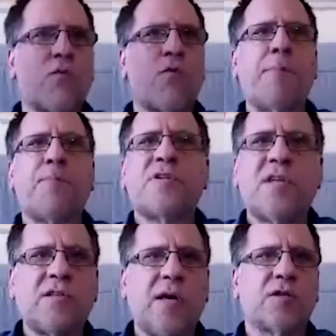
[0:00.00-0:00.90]

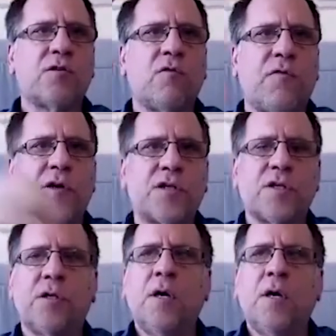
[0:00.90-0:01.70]
representational function.